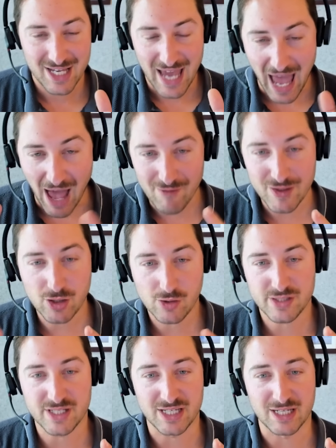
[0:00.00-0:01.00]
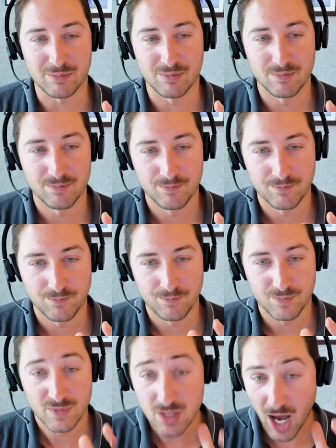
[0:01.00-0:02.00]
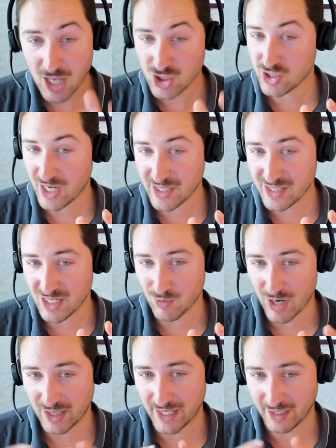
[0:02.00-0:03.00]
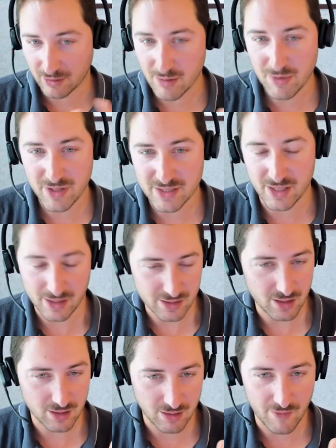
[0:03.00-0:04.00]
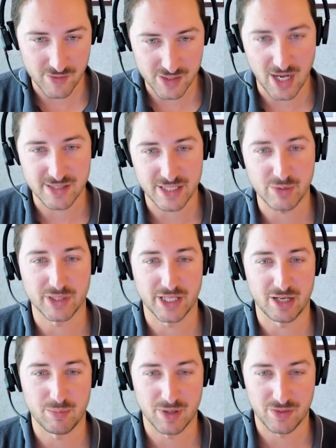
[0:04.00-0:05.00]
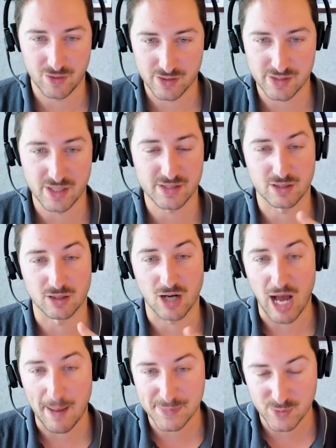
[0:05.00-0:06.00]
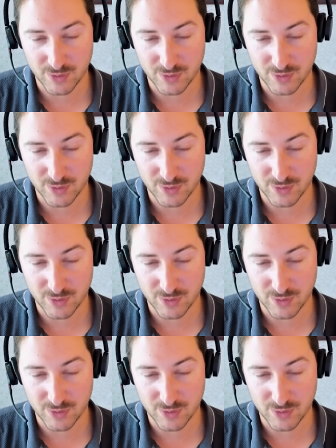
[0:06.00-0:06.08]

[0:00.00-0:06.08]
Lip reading: having your team, not just IT, right? Like some of these things are obviously IT related, but there's things that are ops